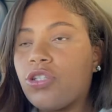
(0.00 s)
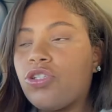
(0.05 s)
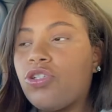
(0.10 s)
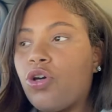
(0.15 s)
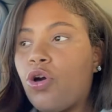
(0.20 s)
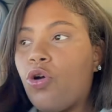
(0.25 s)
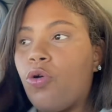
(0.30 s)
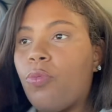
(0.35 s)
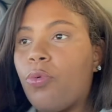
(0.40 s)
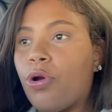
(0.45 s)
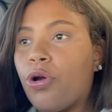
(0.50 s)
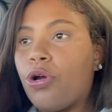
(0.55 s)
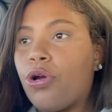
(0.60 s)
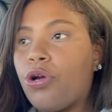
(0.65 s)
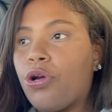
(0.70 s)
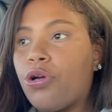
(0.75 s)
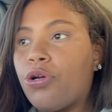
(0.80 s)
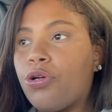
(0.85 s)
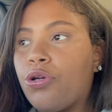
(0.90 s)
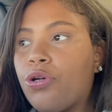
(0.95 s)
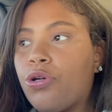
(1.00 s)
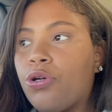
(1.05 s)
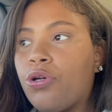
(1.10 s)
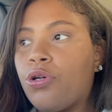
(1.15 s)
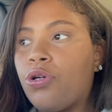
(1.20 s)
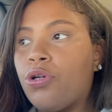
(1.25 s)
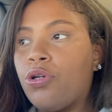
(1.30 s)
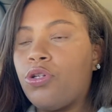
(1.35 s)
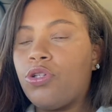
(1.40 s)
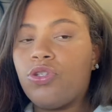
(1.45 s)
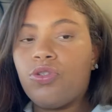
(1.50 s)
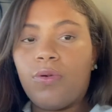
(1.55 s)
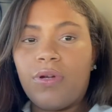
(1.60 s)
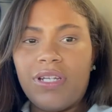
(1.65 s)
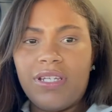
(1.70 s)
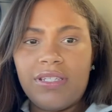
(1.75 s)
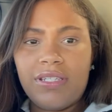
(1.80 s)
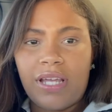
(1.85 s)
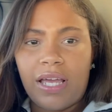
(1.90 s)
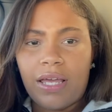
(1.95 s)
October
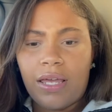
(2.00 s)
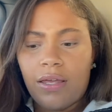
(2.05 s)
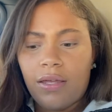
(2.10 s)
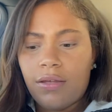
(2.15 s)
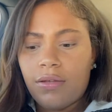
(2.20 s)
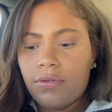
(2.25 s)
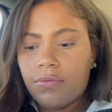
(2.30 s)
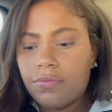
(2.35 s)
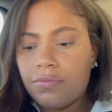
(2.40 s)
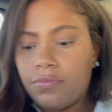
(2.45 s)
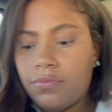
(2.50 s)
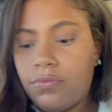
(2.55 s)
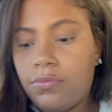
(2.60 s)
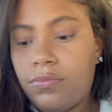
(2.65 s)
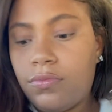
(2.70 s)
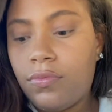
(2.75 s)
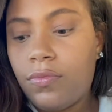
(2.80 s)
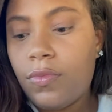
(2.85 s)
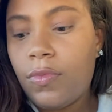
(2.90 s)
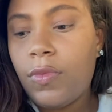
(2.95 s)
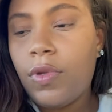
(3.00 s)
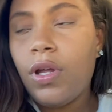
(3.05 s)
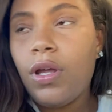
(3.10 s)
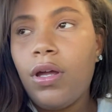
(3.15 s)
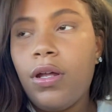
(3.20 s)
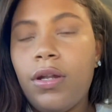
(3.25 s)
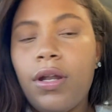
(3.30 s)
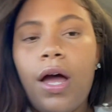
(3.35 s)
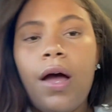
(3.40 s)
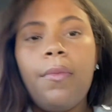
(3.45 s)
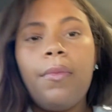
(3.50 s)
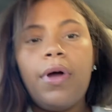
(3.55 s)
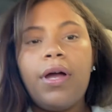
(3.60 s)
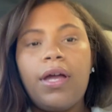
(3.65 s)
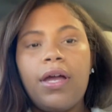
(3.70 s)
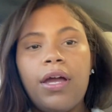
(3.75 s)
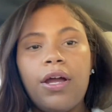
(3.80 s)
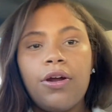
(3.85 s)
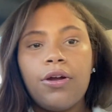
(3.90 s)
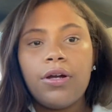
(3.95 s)
22nd. I'm on
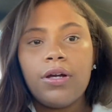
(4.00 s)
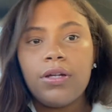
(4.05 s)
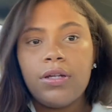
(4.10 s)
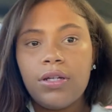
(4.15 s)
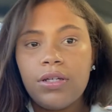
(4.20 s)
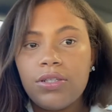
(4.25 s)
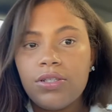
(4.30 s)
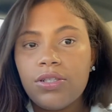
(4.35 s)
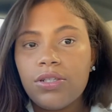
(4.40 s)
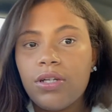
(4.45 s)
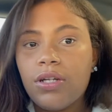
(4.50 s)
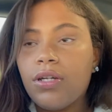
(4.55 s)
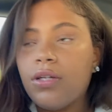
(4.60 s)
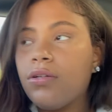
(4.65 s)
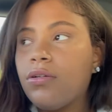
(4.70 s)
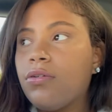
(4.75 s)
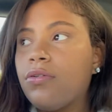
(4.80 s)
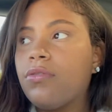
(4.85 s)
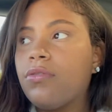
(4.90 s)
air conditioning.